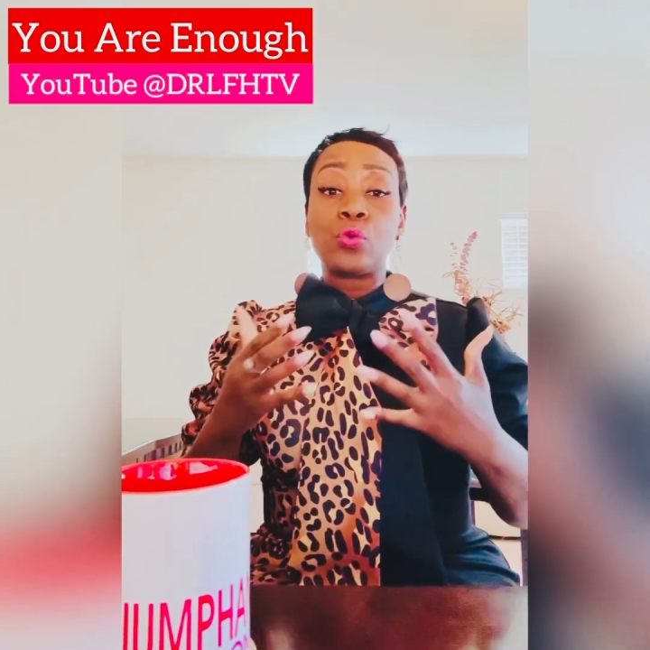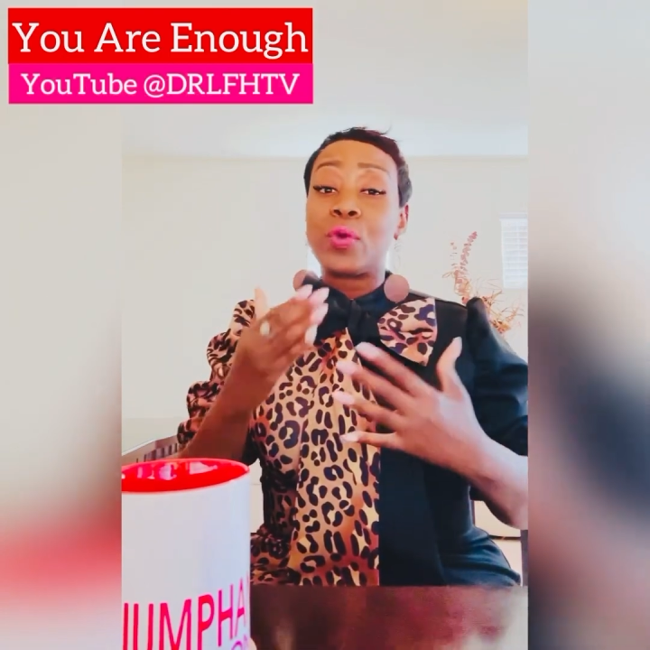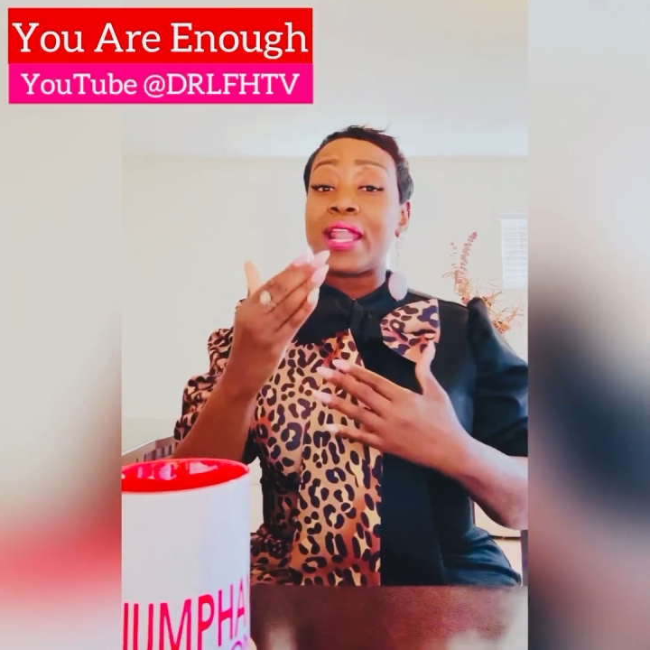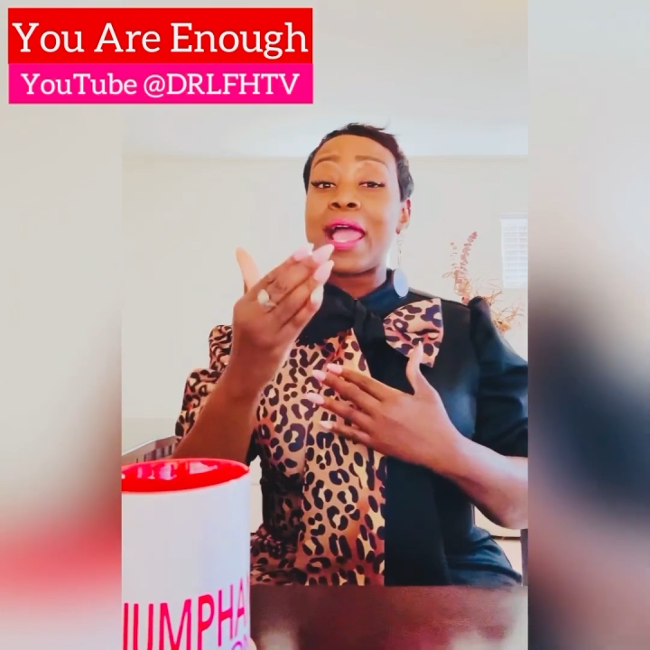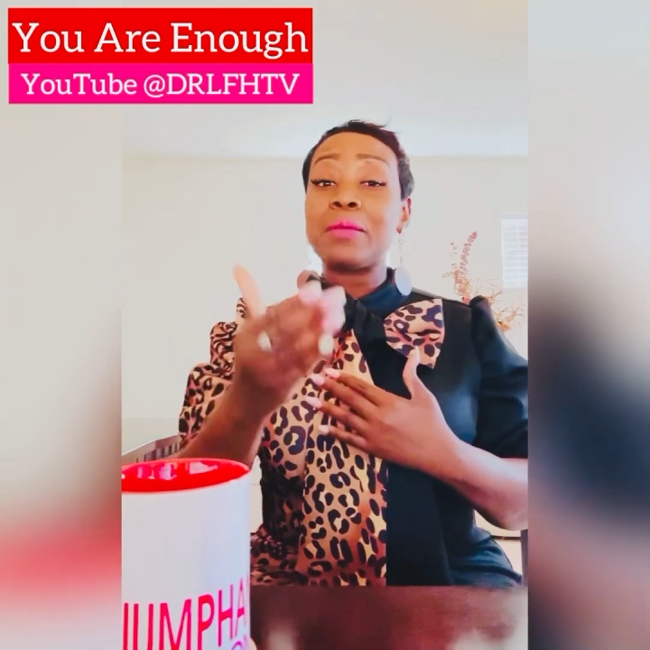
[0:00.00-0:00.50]

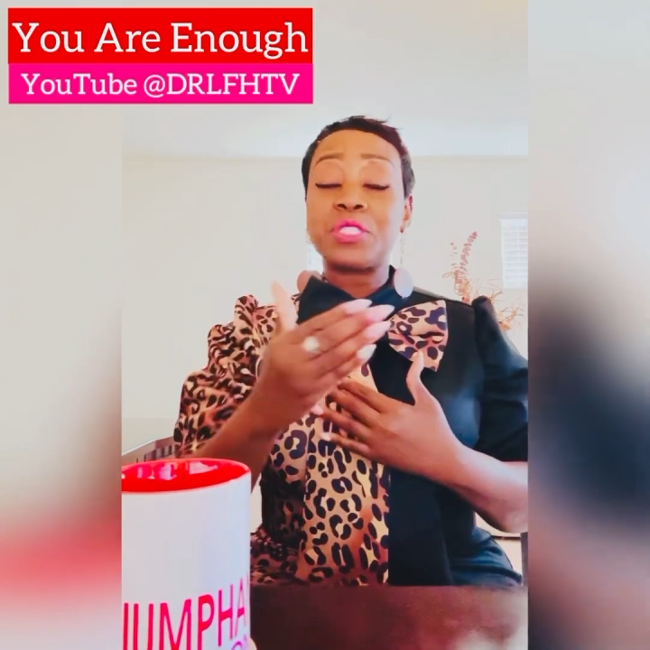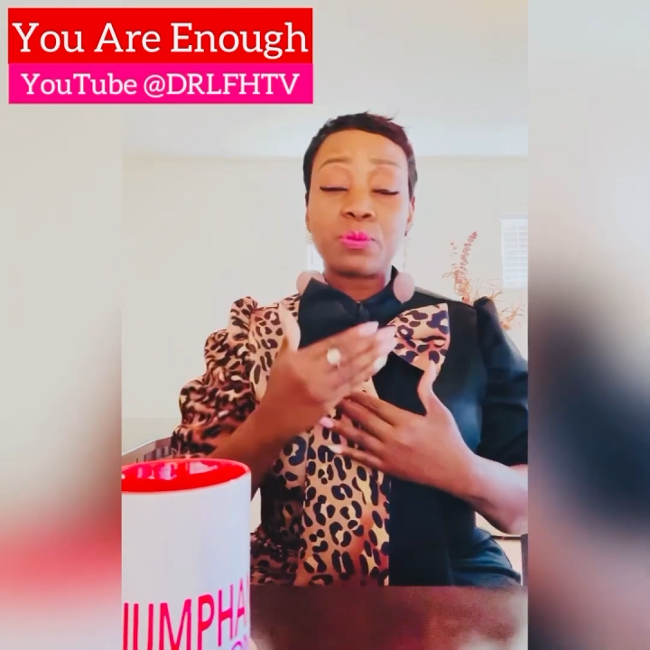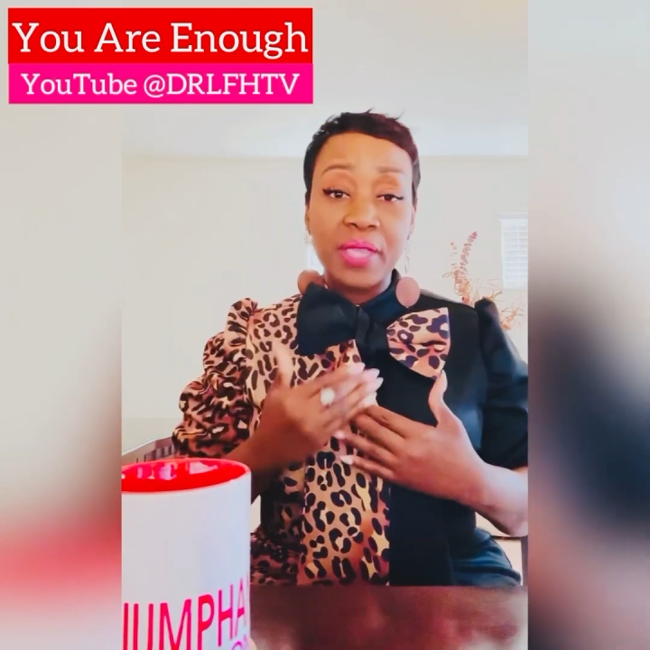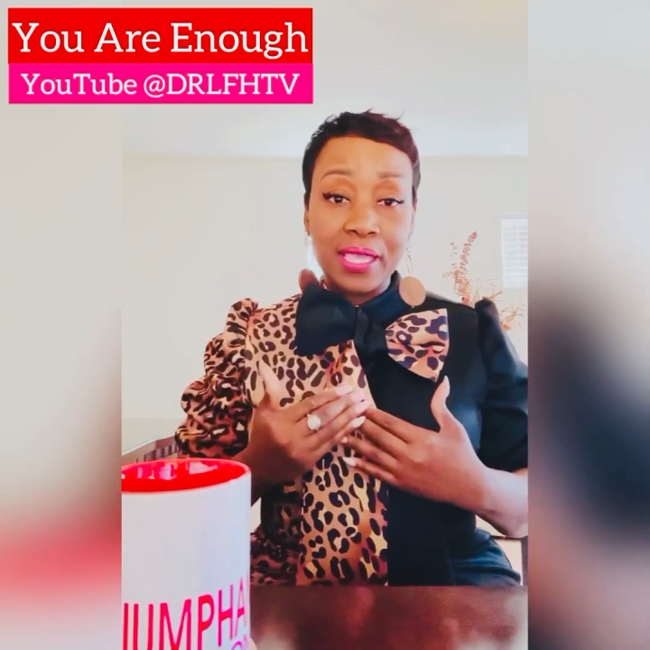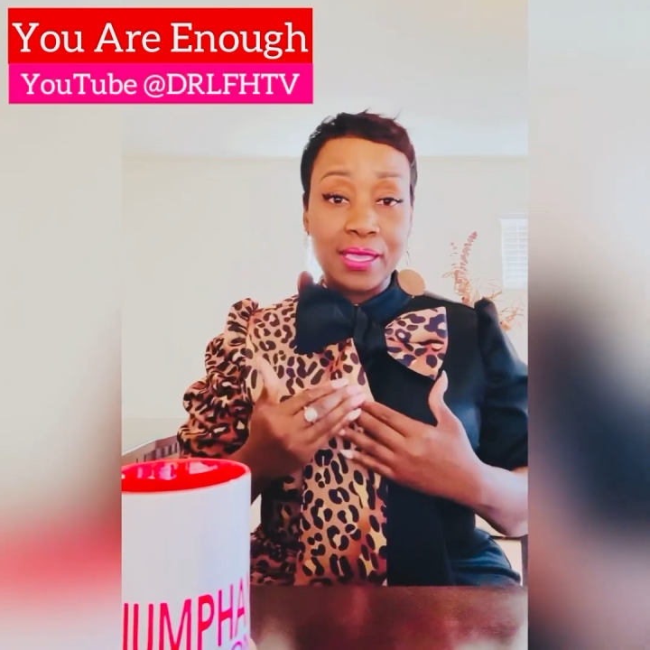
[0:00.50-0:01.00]
When I'm
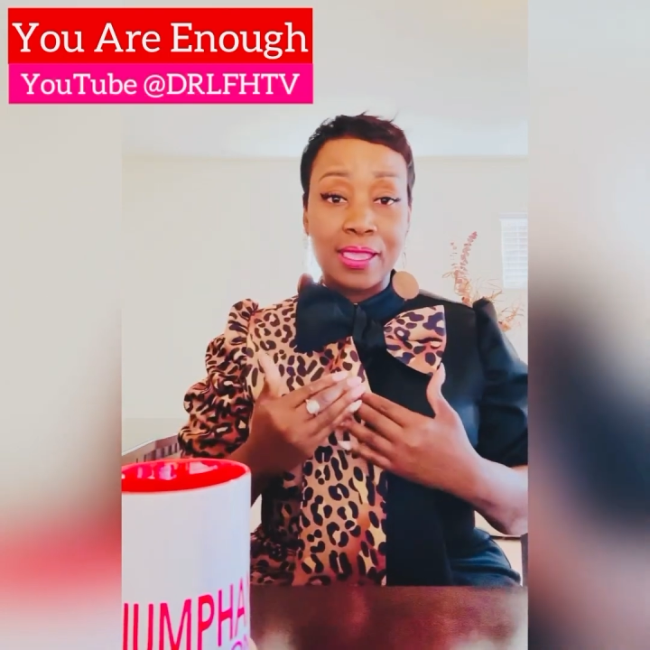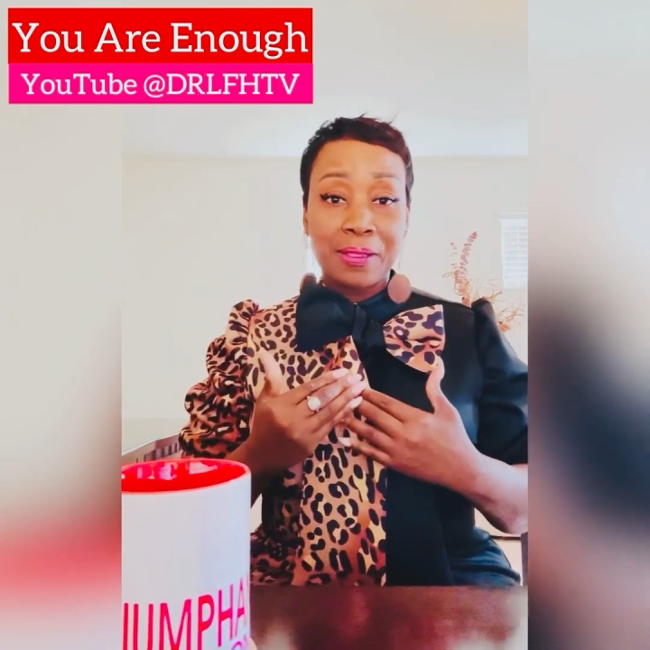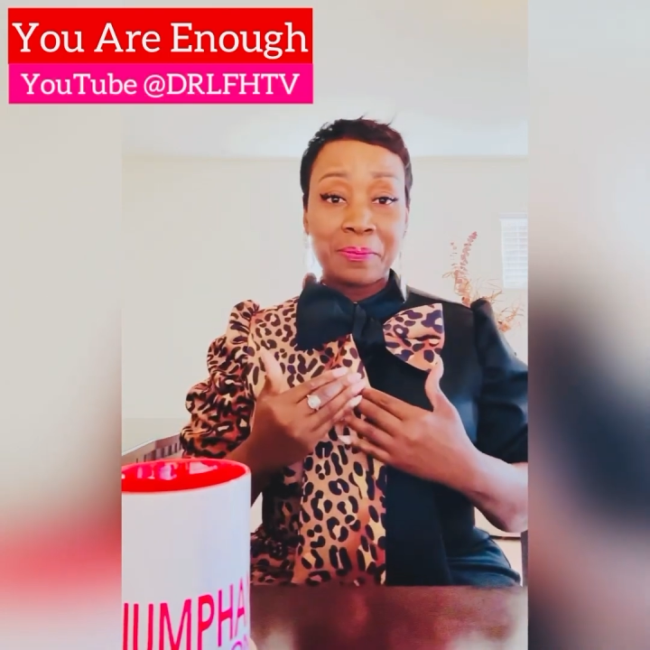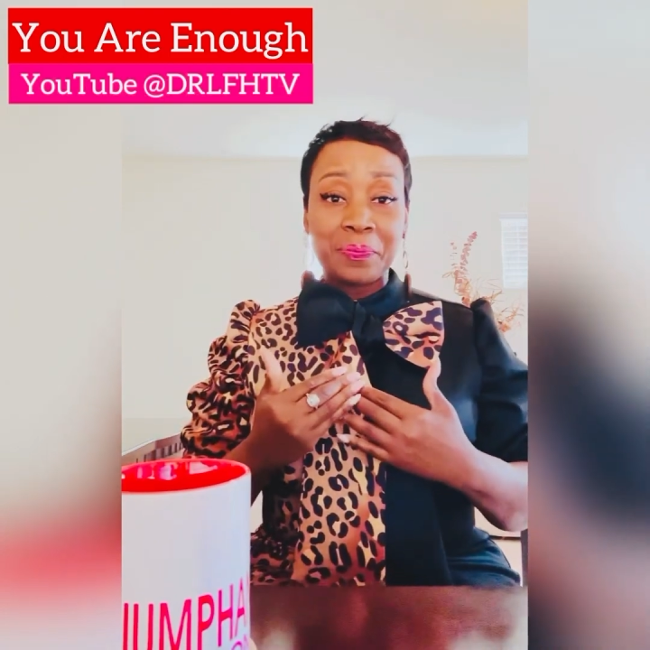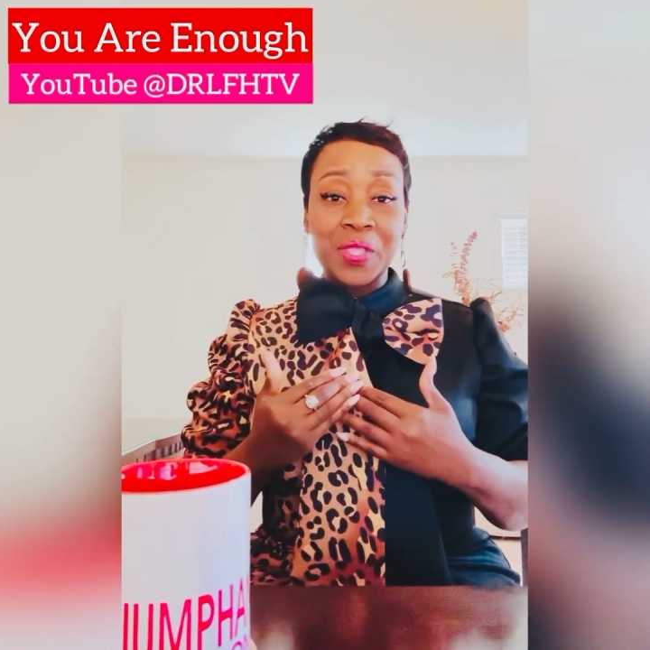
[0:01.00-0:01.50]
speaking,